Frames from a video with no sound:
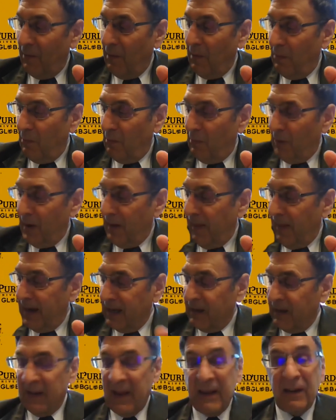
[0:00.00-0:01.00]
What I
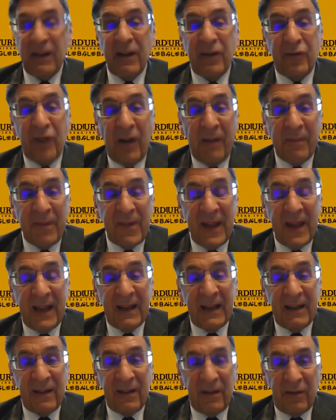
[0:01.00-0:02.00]
like that Shamsad
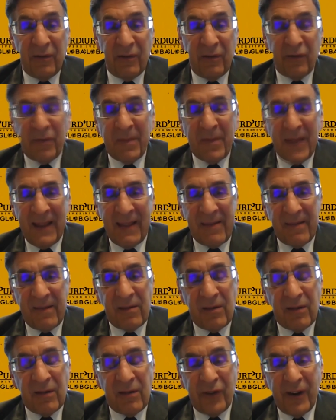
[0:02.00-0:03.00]

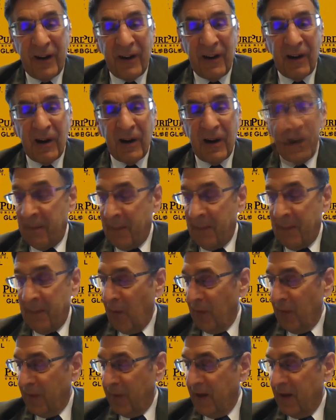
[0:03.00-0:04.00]
shared
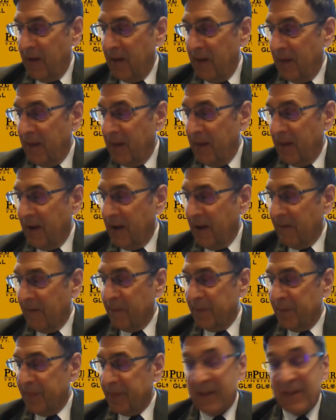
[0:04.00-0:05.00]
about the
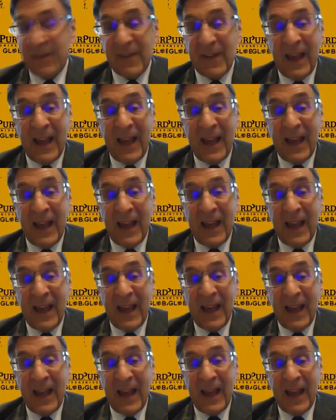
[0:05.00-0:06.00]
sage
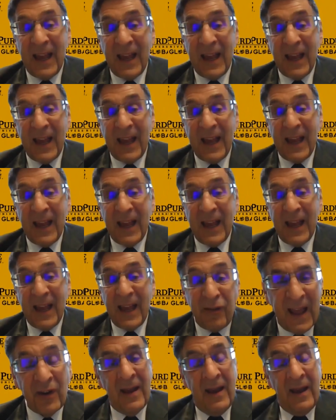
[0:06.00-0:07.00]

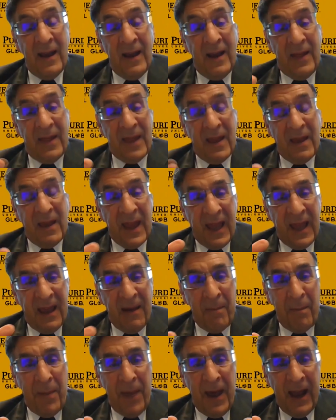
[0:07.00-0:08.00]
on the
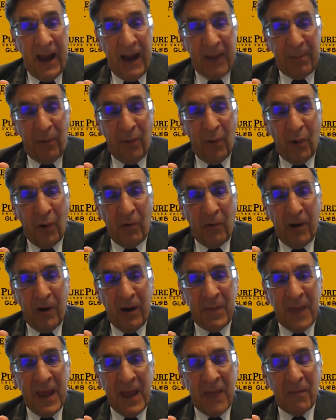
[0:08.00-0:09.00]
stage,
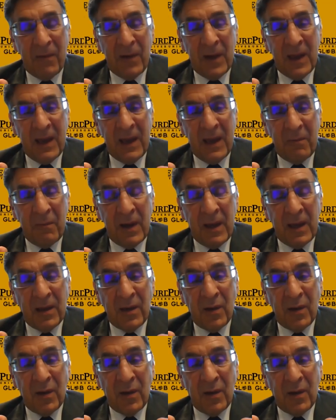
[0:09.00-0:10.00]
the impact
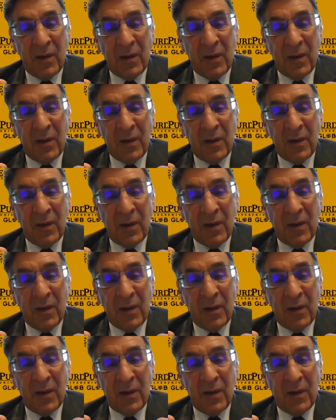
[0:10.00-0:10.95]
program that we use